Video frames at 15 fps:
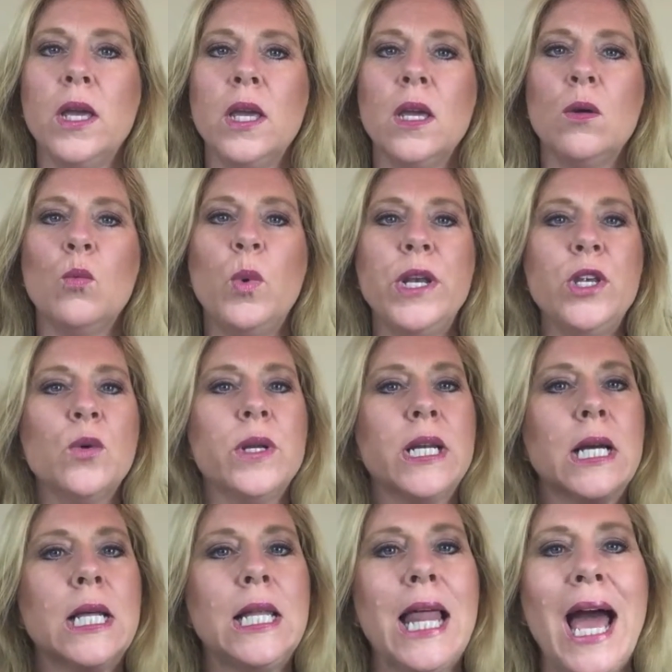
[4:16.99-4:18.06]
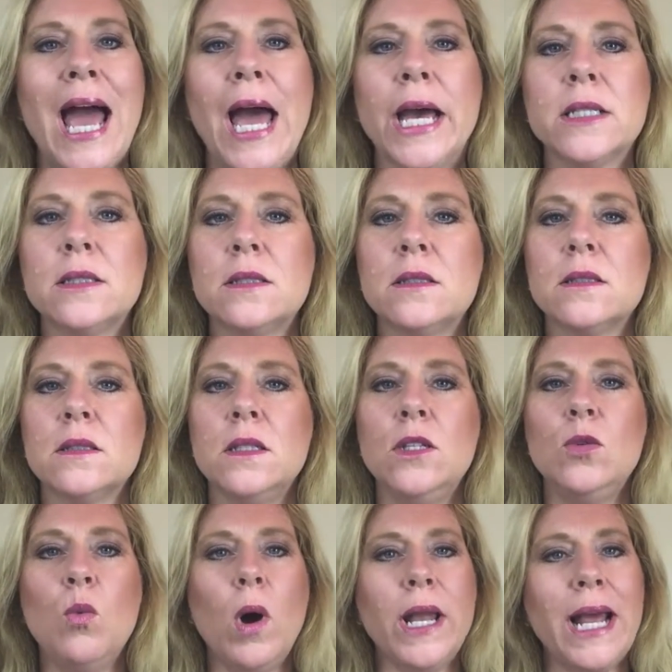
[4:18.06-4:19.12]
when you're in a class,
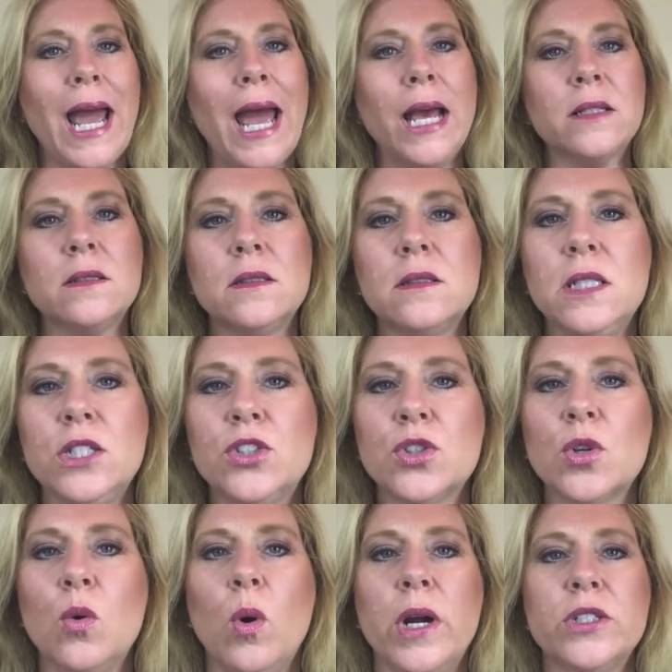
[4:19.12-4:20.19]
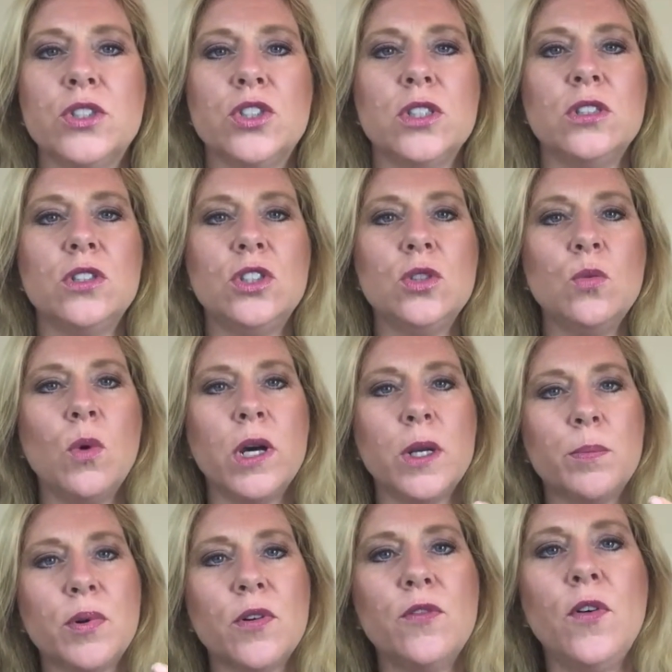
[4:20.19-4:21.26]
you want to ask the teacher questions, you want to
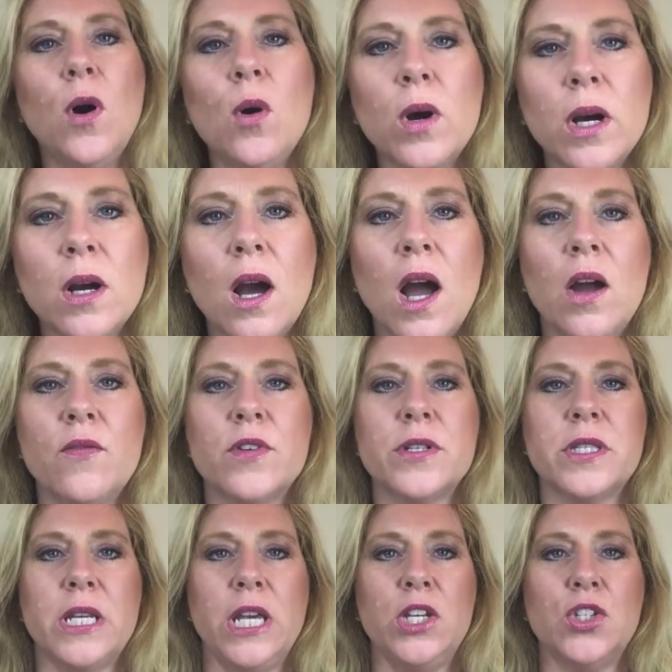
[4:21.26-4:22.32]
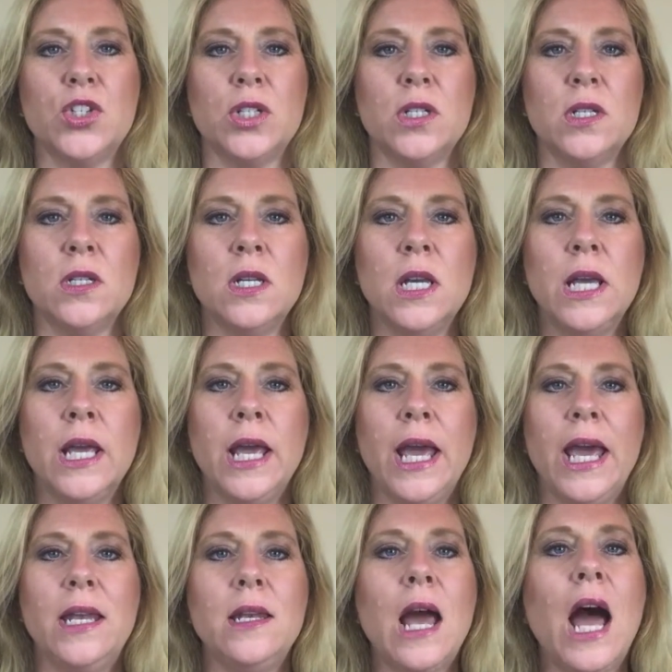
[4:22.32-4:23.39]
provoke a conversation
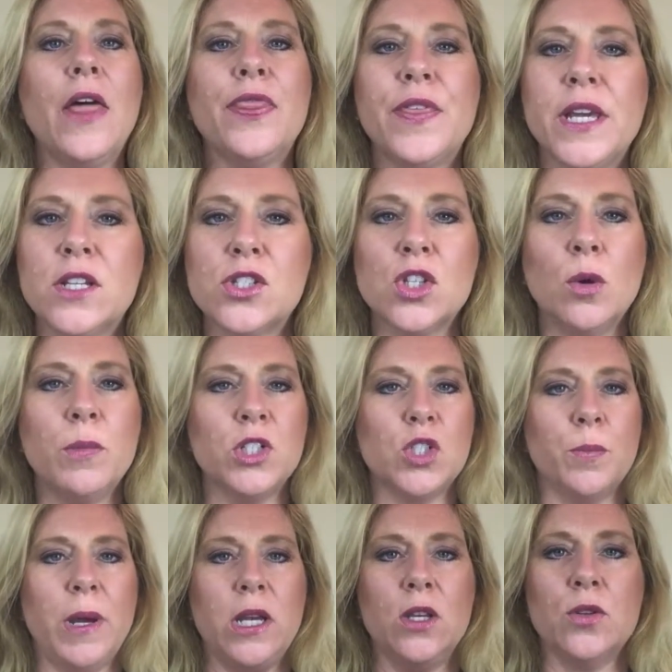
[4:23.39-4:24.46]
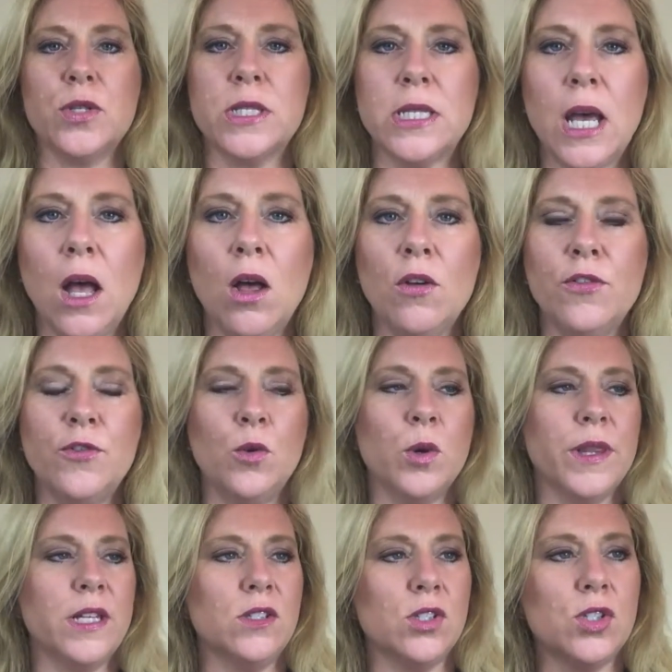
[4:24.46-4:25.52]
and not think so much about yourself, or
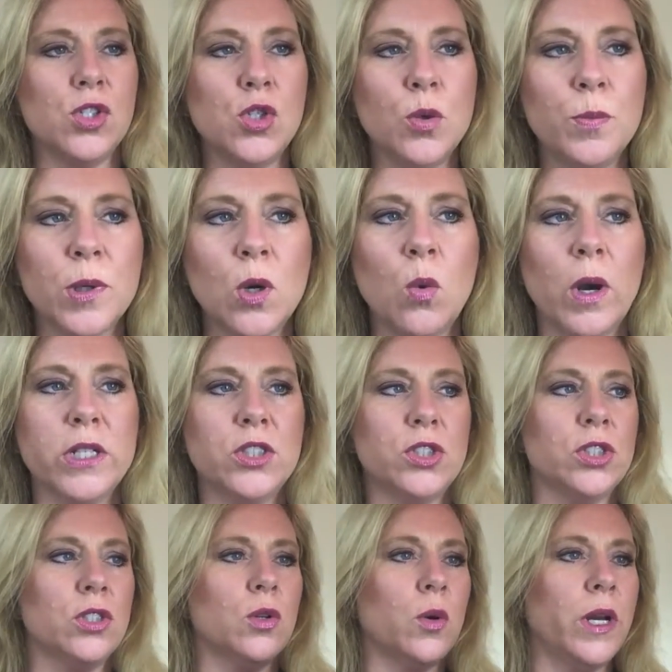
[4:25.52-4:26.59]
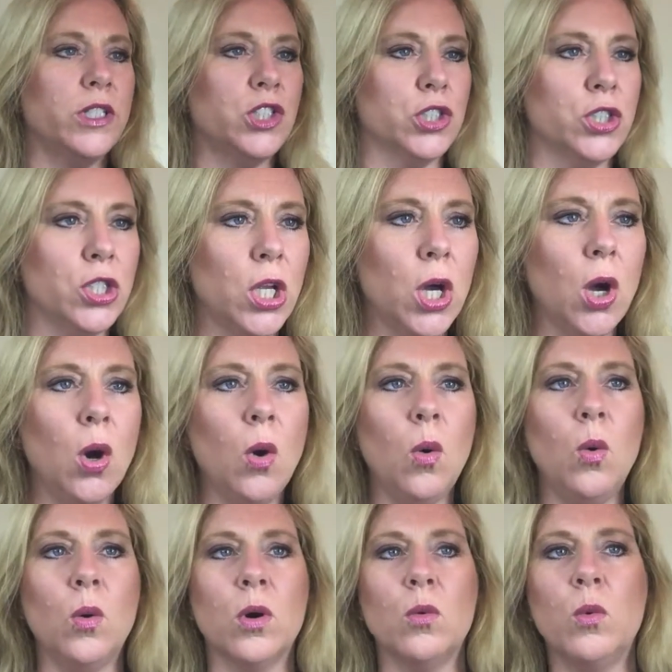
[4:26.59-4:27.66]
that's a stupid question, or I should know,
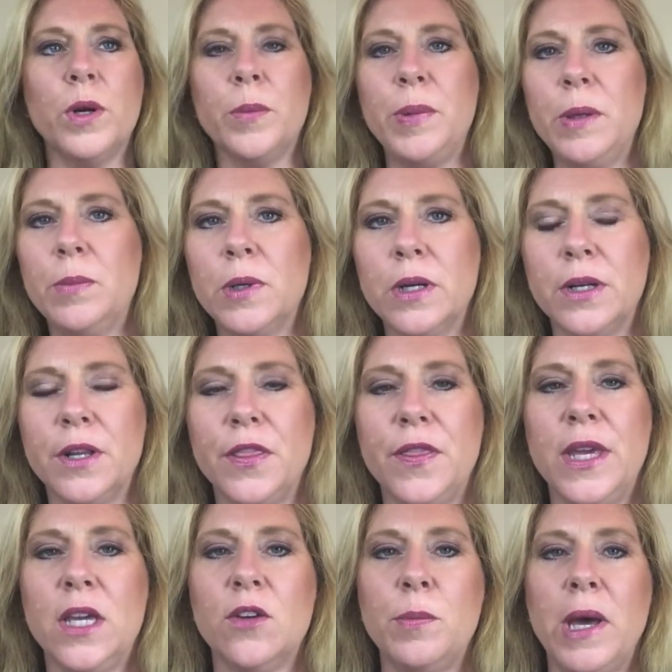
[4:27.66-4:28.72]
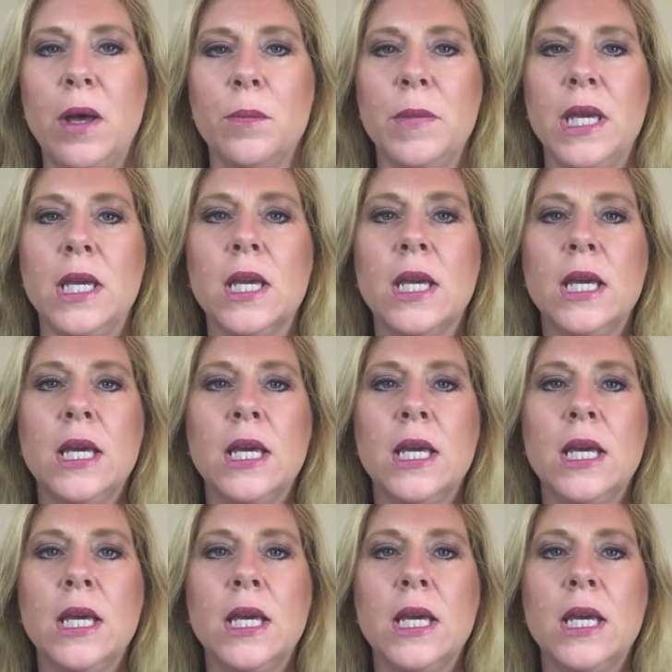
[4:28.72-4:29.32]
or what are people going to think about me?